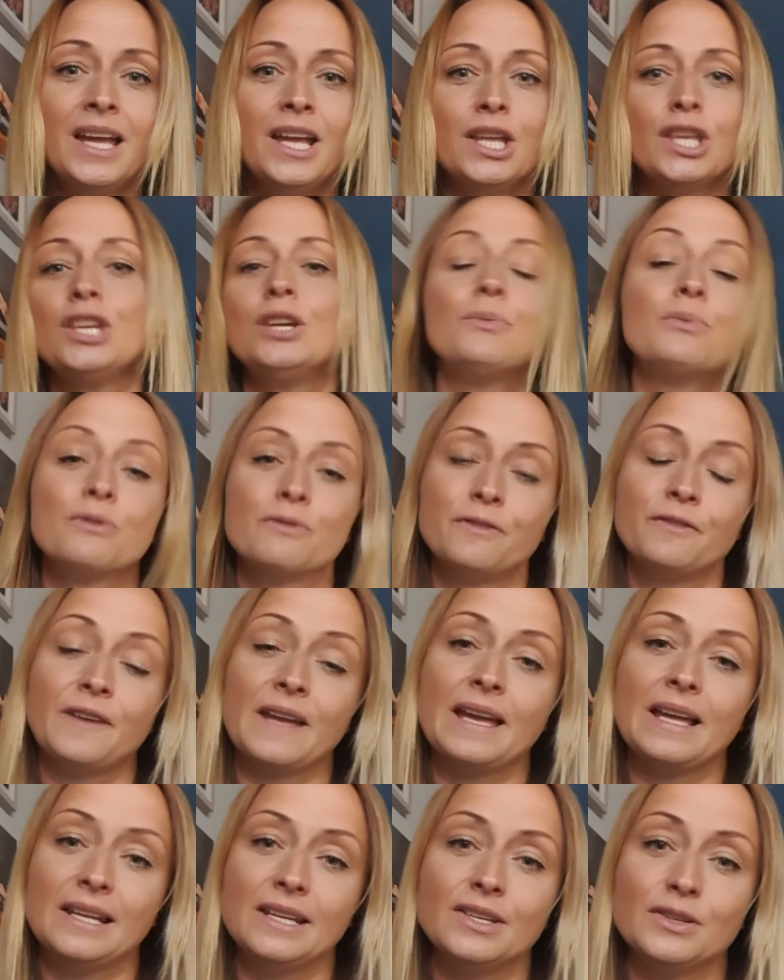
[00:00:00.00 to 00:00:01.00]
You will
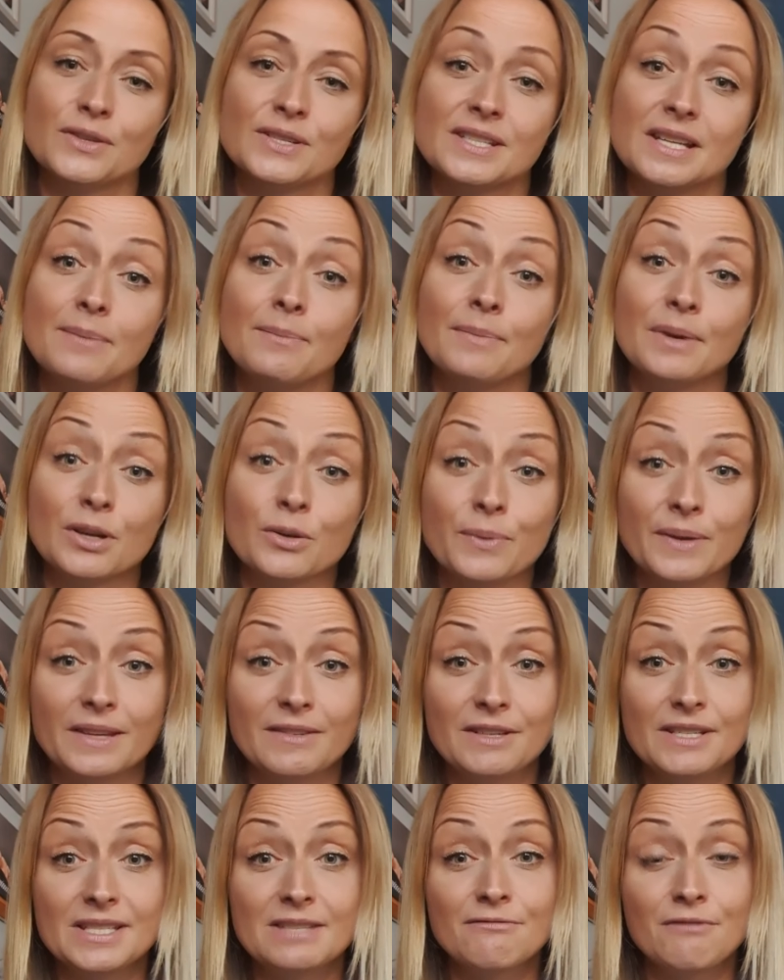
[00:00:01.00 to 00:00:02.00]
feel in your stomach whether
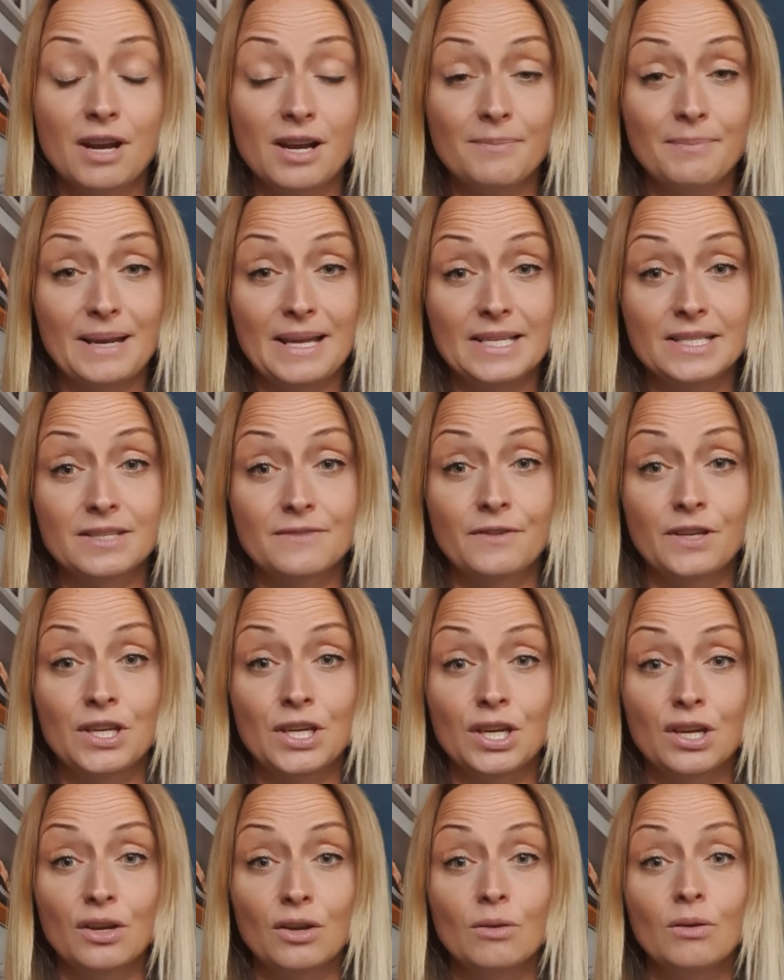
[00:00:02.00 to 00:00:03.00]
it's the right place for
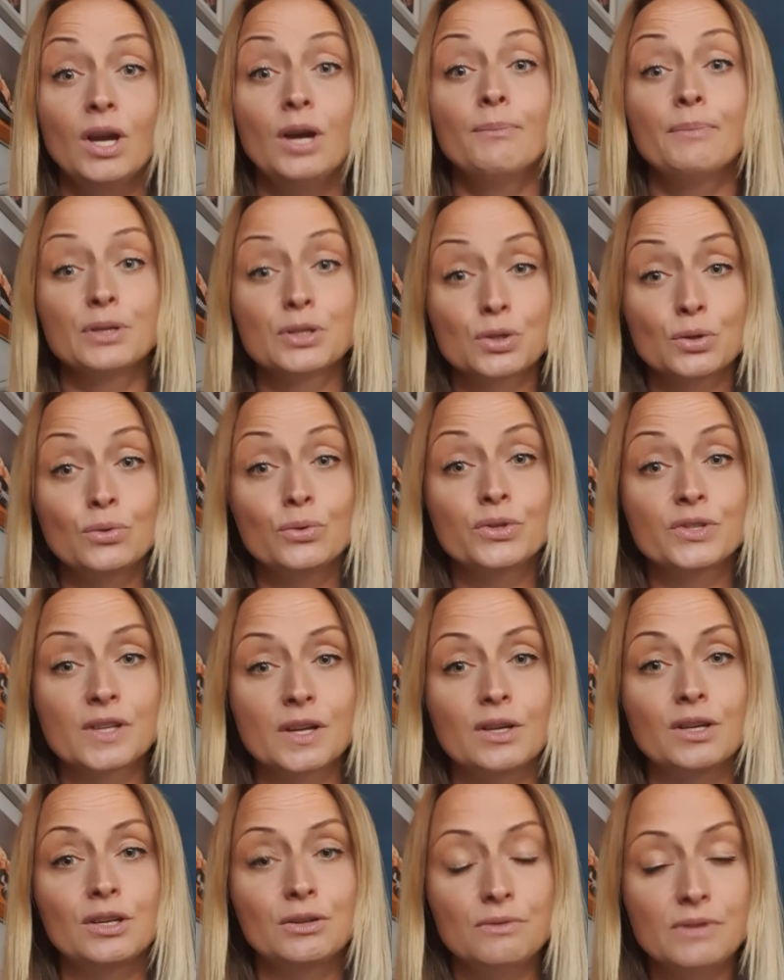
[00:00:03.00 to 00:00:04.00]
you, but also
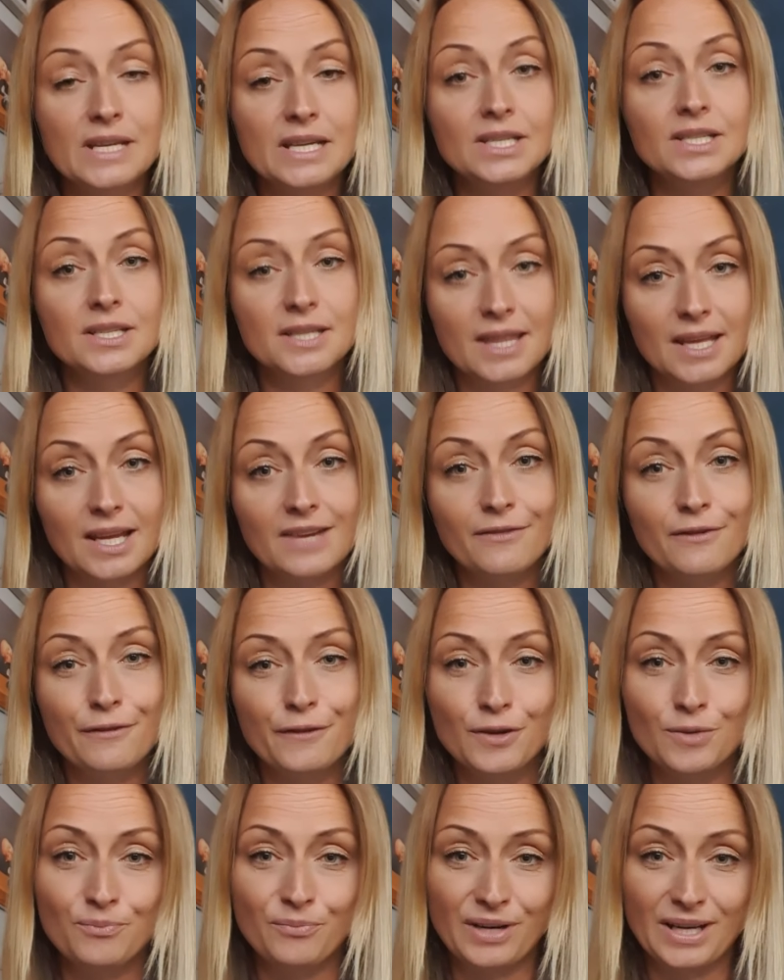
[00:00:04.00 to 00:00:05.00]
you need to think of a
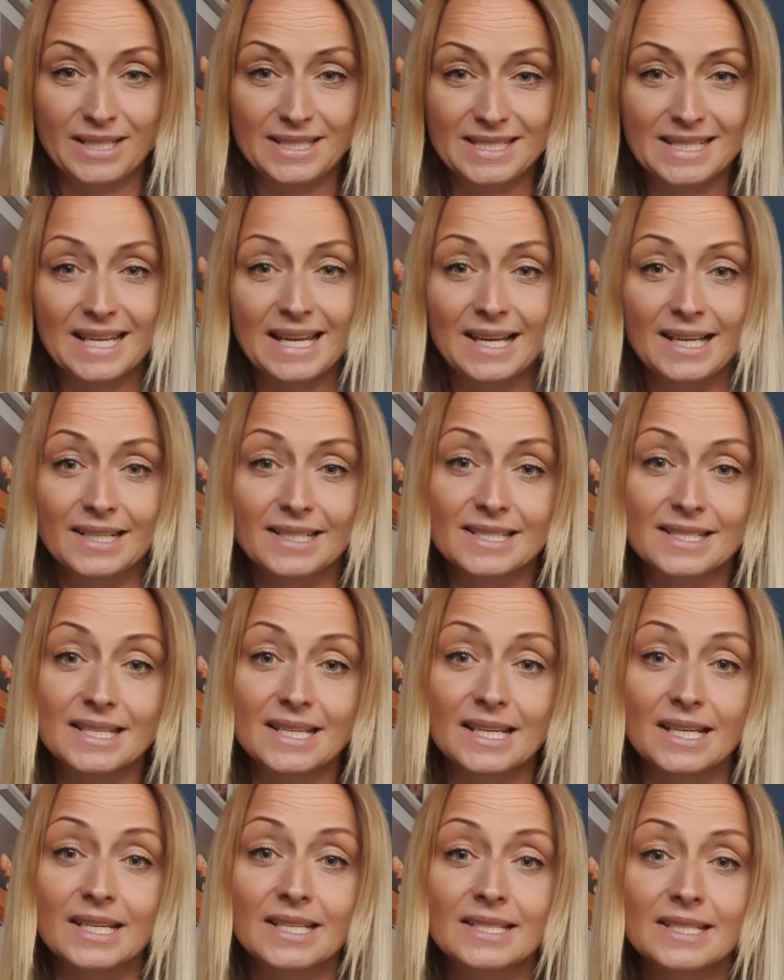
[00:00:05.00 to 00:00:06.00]
few
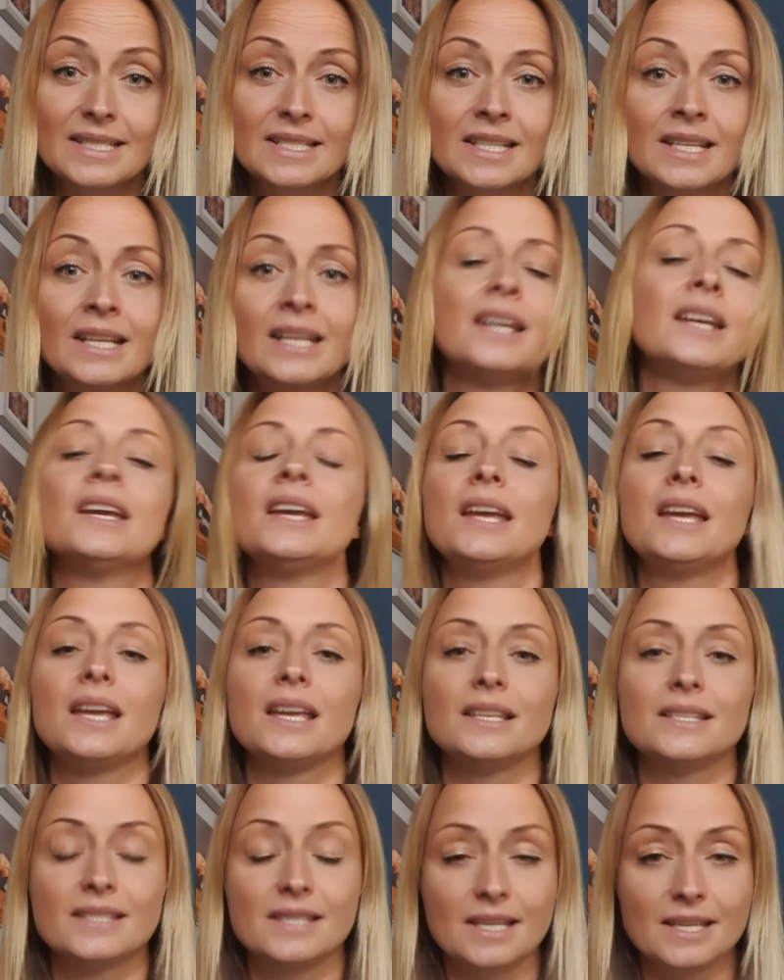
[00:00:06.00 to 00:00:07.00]
practicalities.
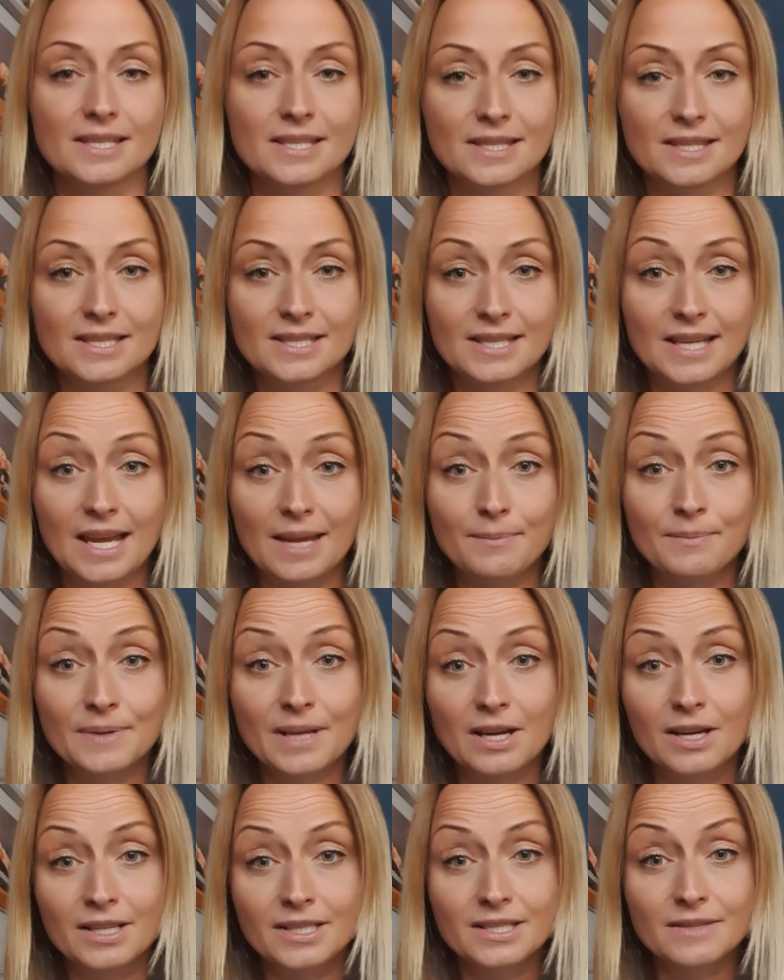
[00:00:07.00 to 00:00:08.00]
Is this the same
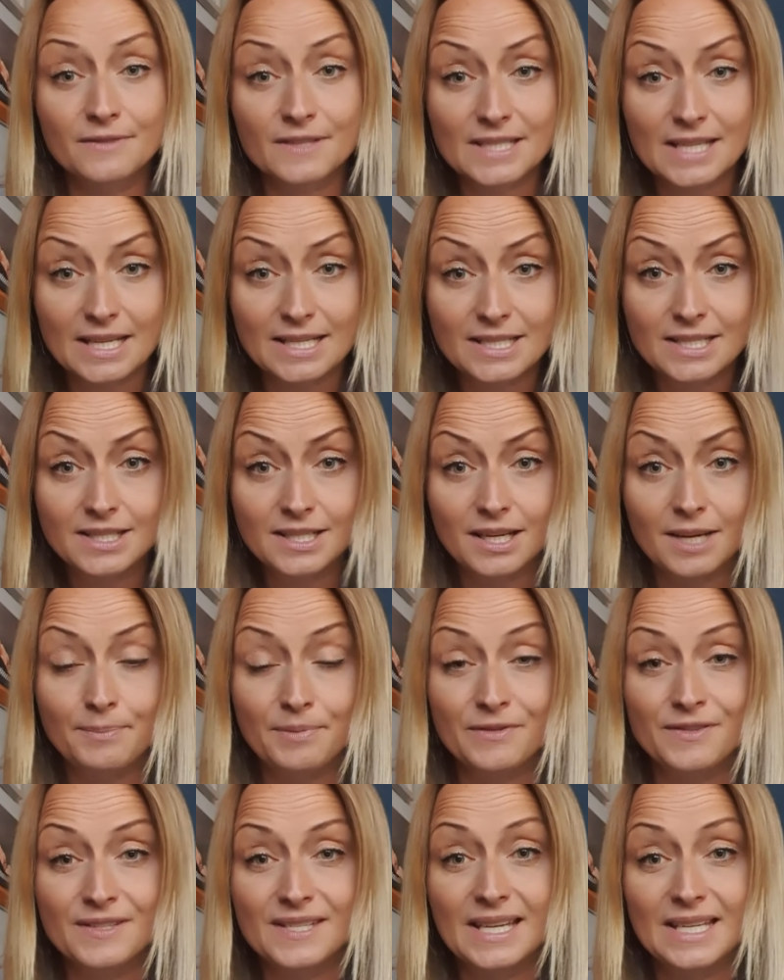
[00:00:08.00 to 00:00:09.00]
kind of type
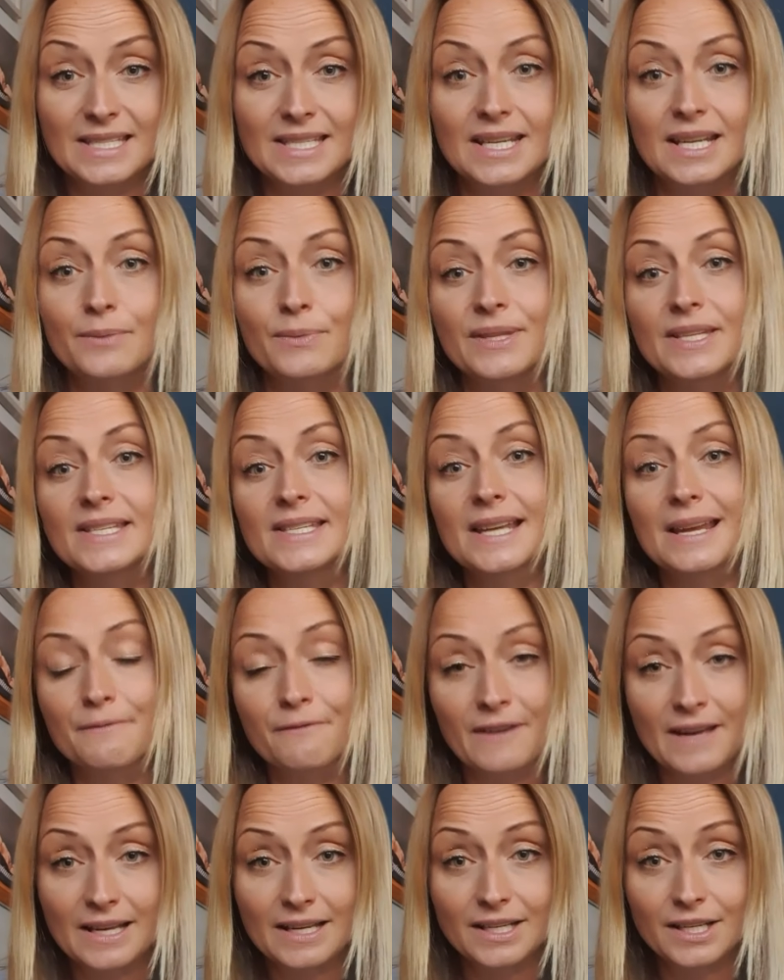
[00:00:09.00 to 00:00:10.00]
of setting with the same
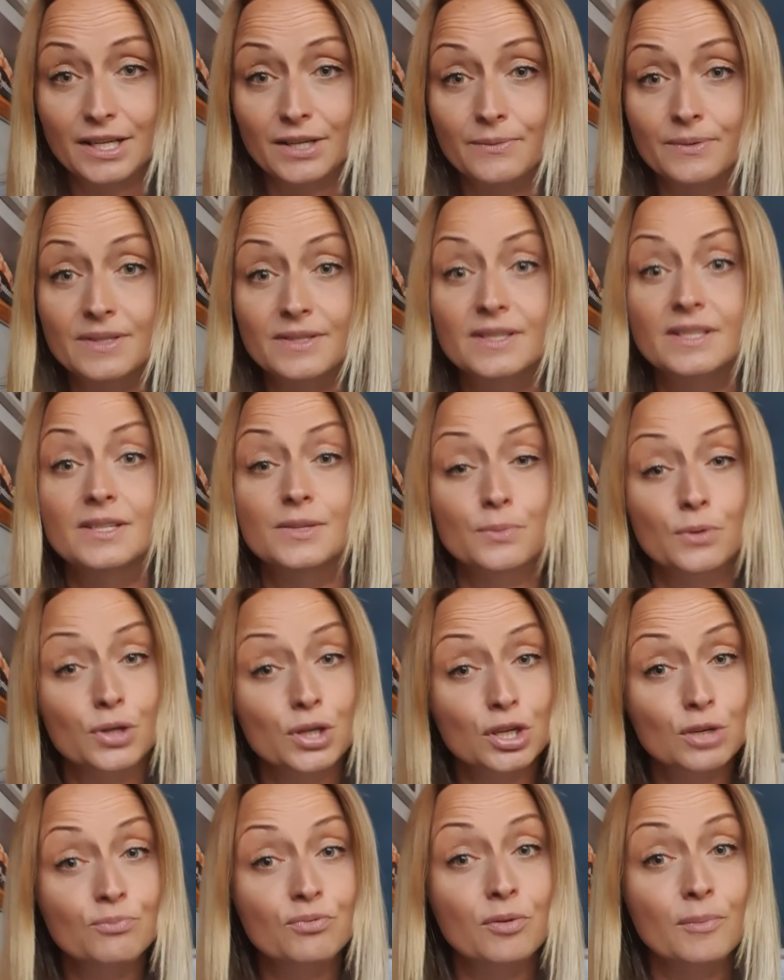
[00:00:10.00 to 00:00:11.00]
value? Is this what
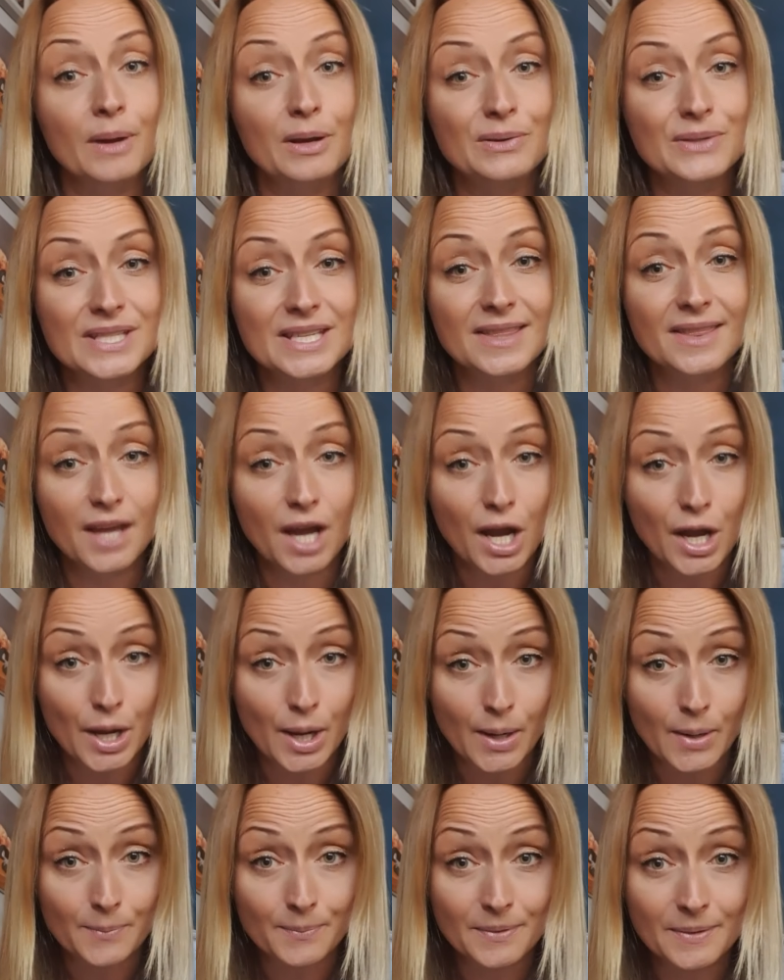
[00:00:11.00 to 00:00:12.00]
you promote in the
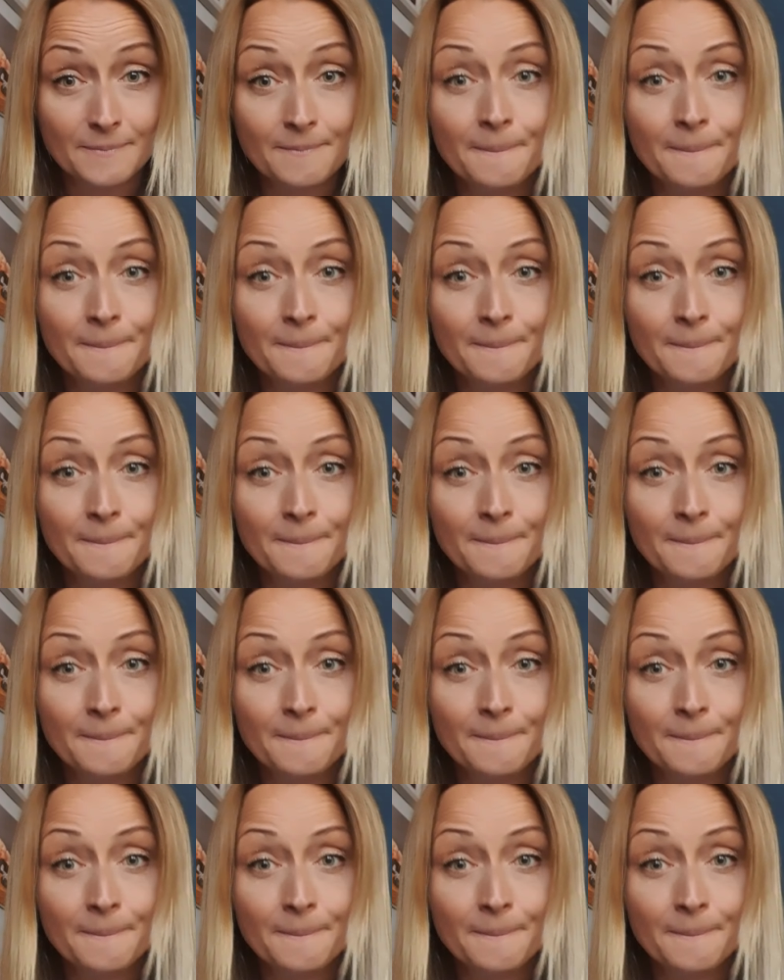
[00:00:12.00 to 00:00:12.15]
home?